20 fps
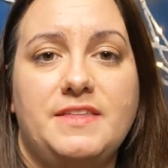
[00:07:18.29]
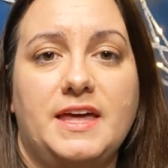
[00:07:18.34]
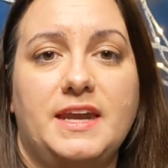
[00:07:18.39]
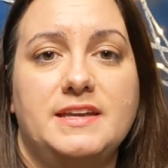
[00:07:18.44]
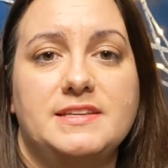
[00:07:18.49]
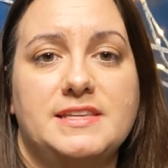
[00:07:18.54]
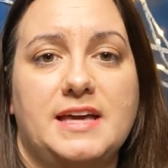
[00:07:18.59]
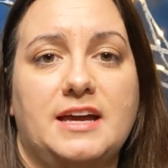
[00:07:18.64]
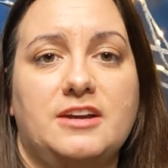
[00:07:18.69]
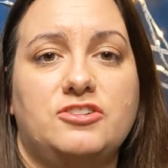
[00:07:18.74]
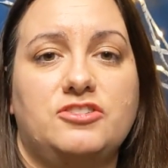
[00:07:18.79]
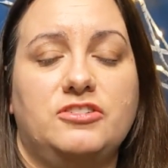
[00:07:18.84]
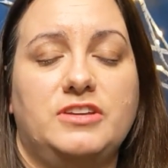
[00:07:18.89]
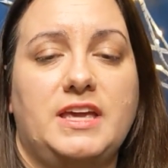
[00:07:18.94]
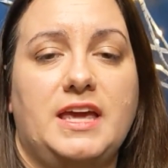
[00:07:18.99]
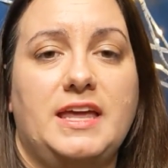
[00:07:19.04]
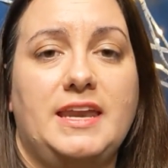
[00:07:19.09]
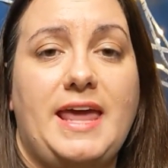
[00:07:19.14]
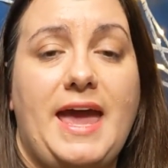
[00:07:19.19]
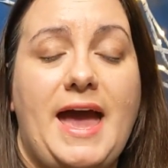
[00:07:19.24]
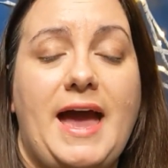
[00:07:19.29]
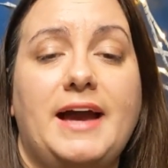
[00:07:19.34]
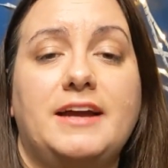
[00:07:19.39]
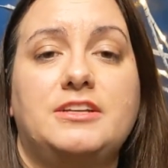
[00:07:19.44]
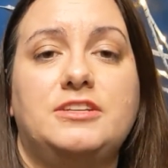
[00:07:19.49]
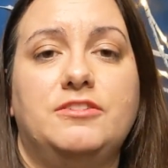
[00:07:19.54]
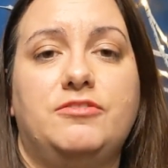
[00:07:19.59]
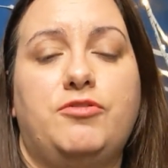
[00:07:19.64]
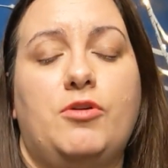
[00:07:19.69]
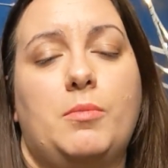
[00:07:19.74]
that is actually an
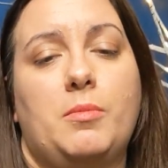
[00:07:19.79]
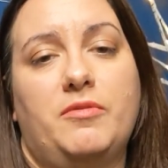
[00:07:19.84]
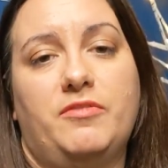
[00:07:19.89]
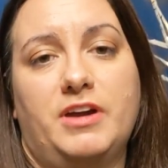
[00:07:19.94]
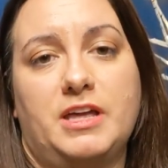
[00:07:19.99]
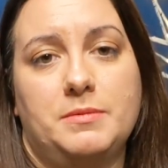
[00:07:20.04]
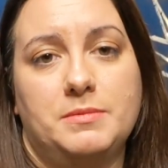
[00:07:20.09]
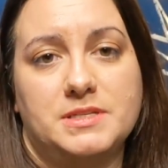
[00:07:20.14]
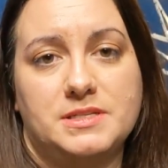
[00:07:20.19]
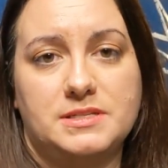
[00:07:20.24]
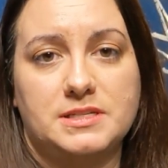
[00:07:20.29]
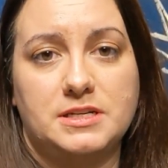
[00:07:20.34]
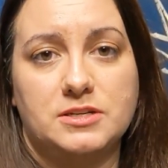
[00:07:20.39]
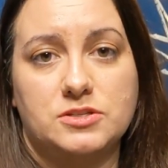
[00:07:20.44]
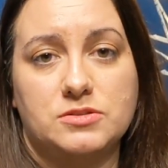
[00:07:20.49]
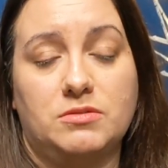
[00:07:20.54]
active form of vitamin C.